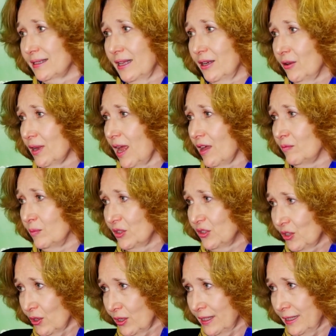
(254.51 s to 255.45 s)
they don't have
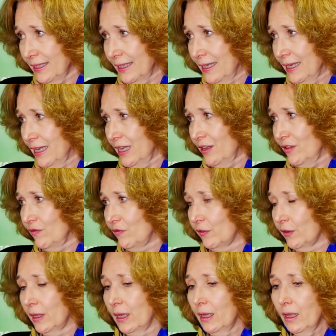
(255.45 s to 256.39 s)
maternity leave.